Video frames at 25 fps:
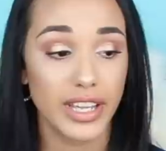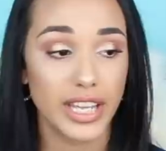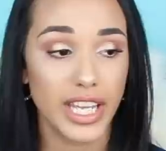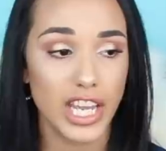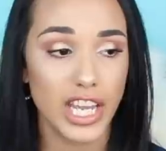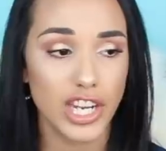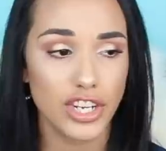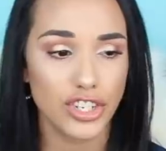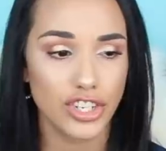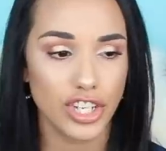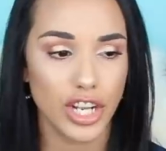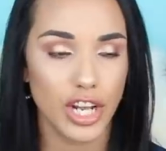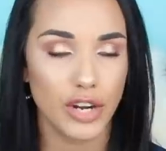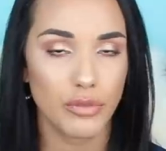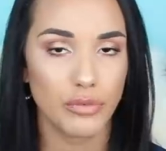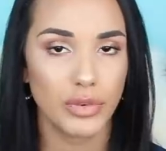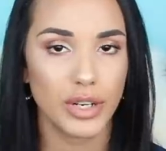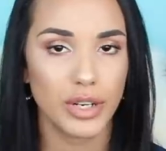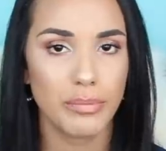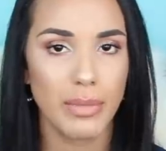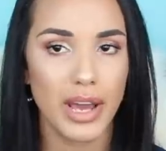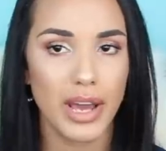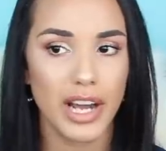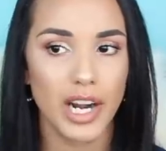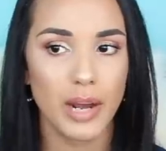vacation.
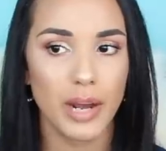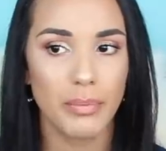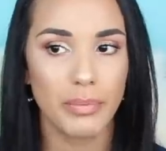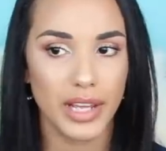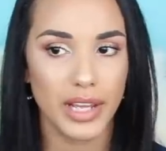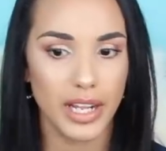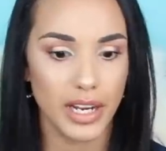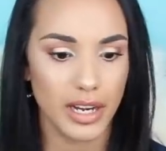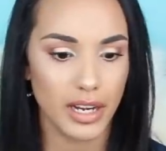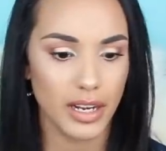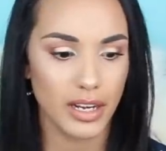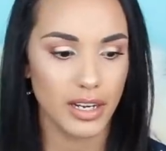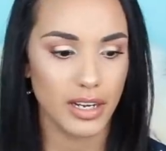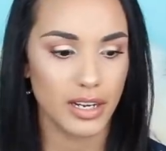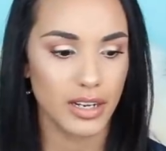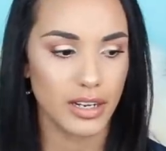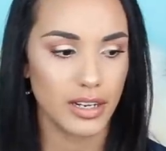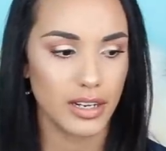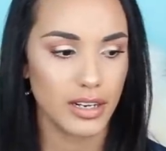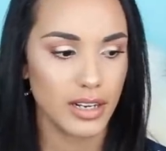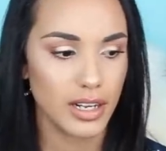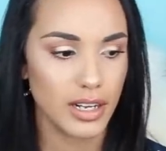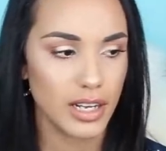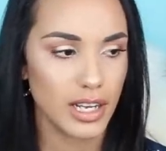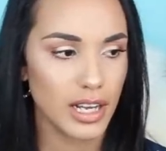We met up in,
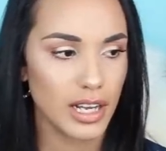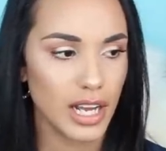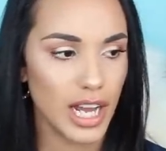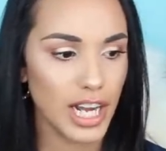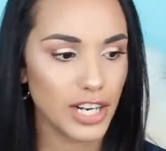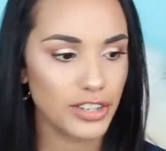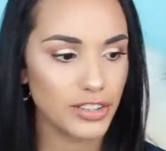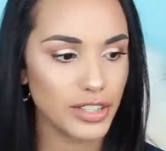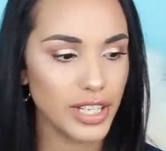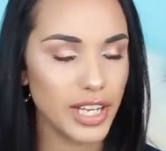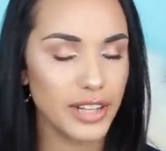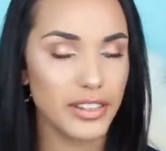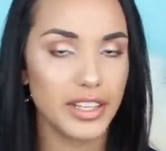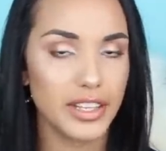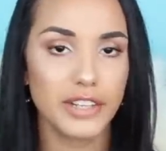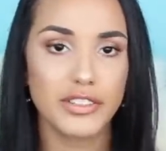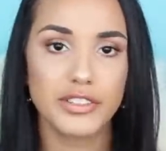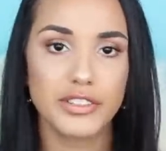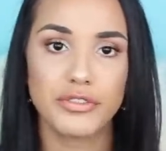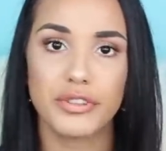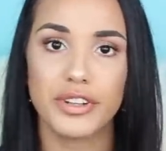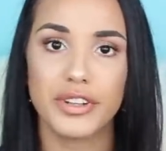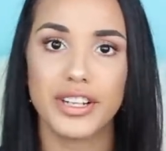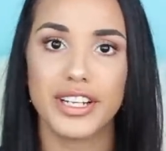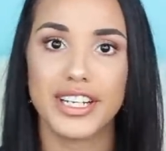actually I think it
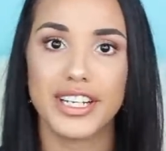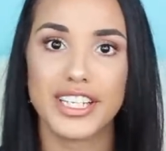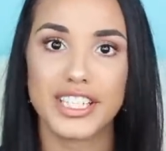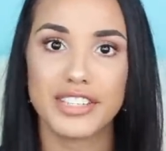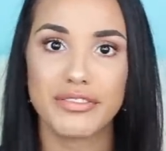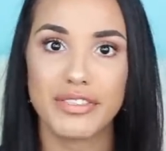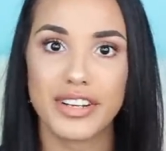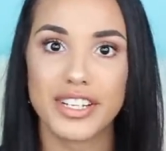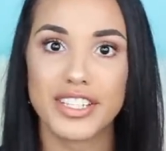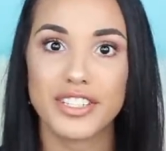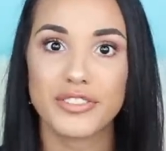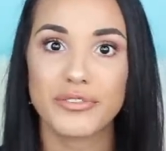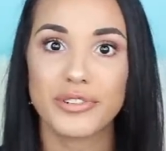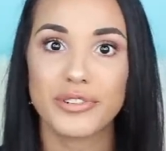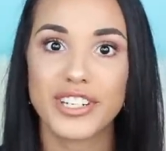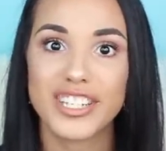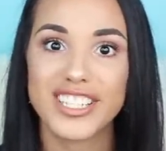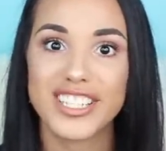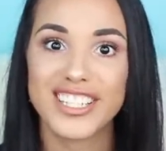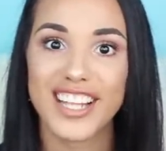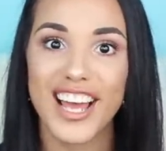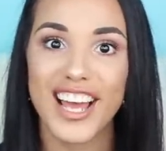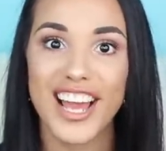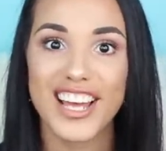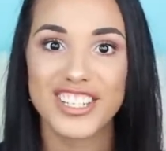was for the Next Face
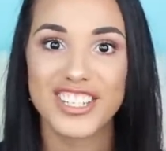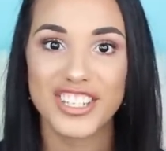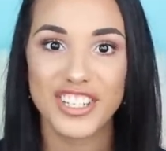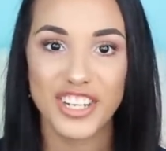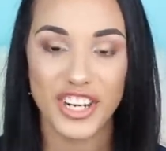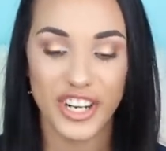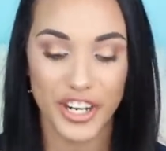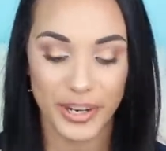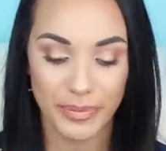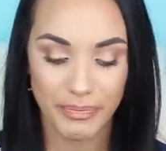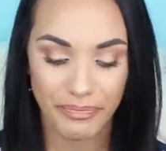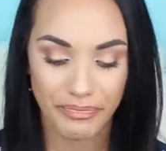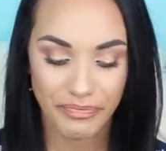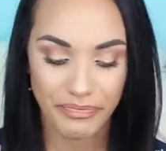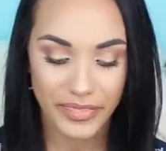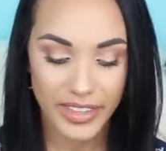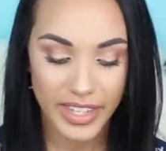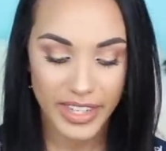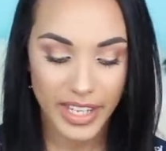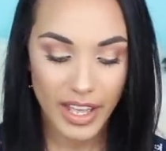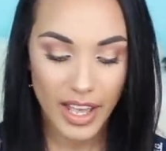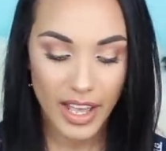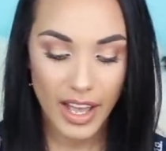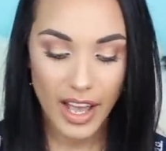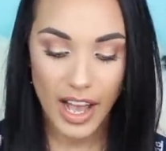Awards last year.
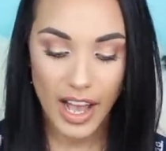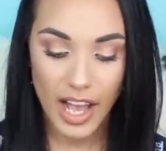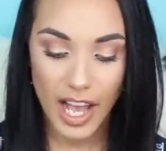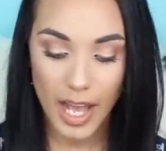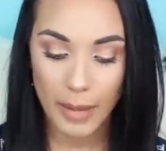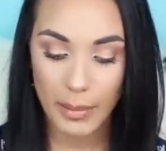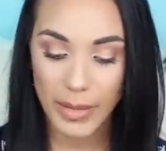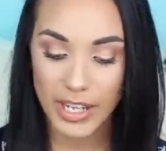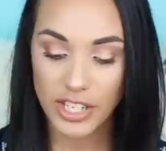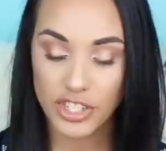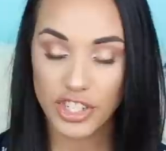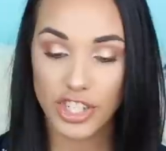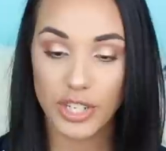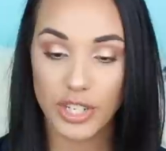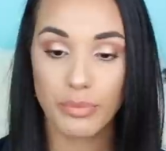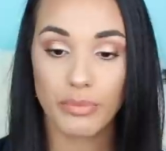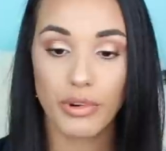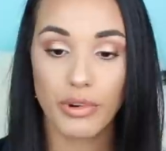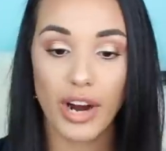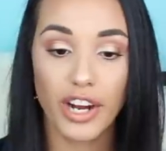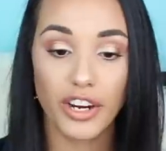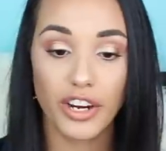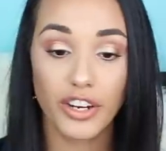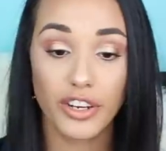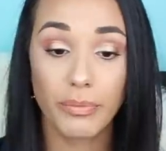And she
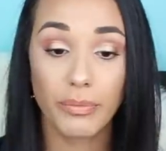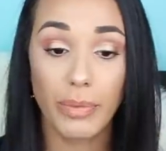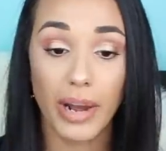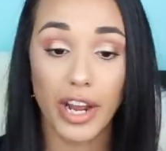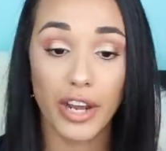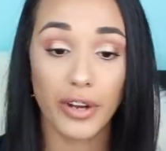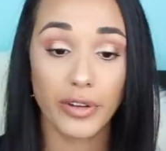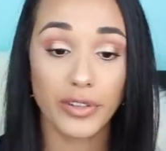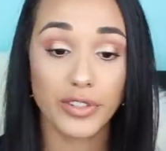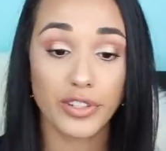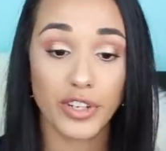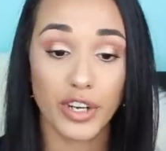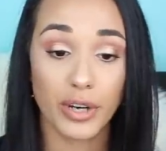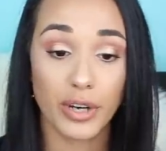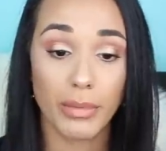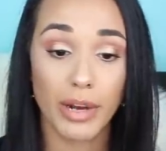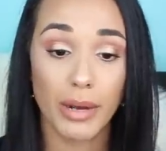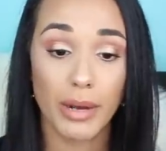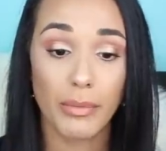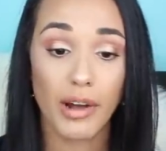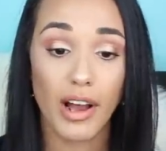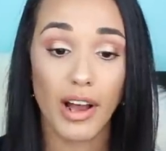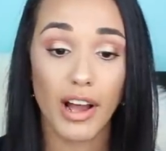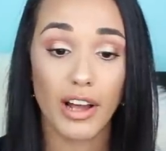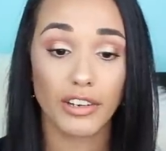brought her
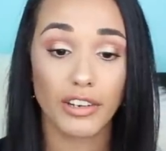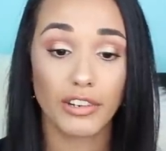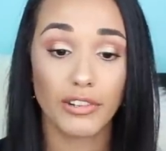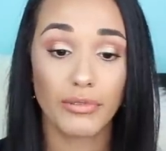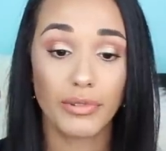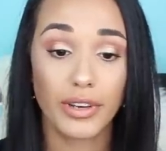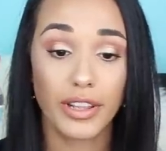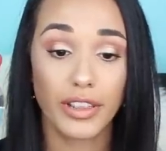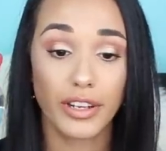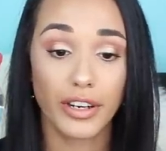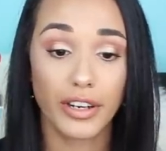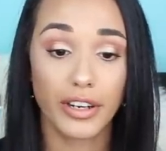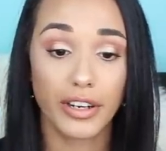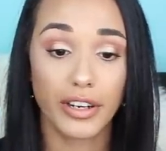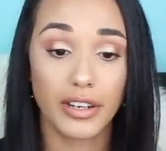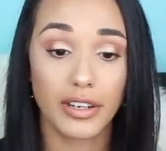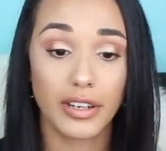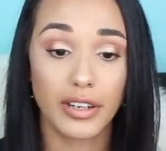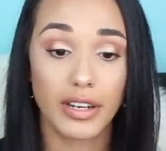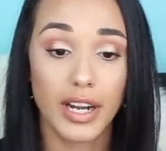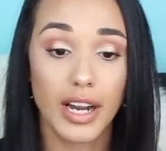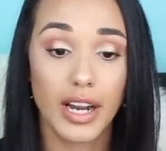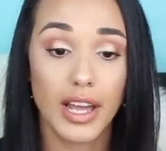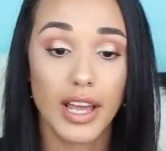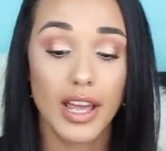Bioderma bottle with
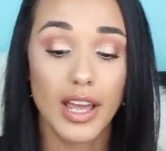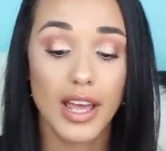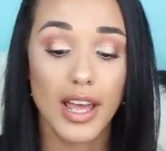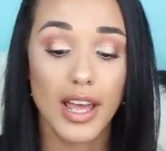her.